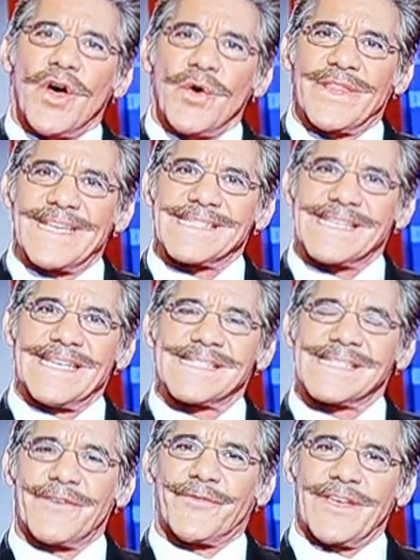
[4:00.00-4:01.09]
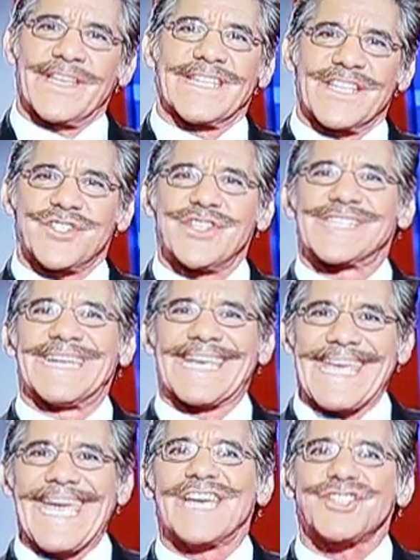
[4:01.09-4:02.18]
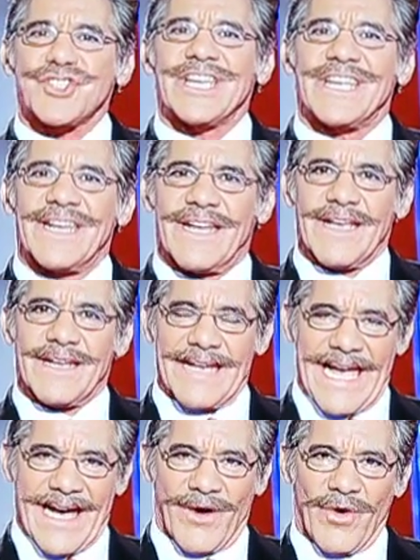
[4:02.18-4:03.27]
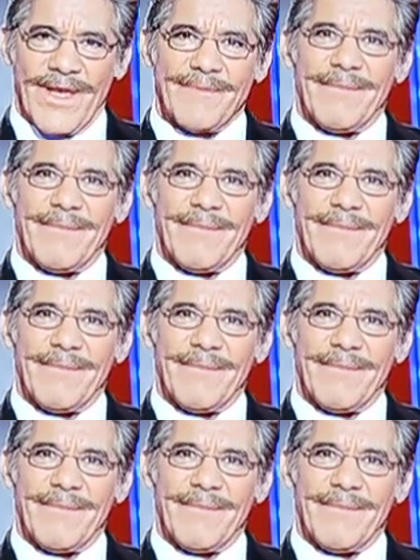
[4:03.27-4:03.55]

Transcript: know this, is the feeling that she's going to cash in now,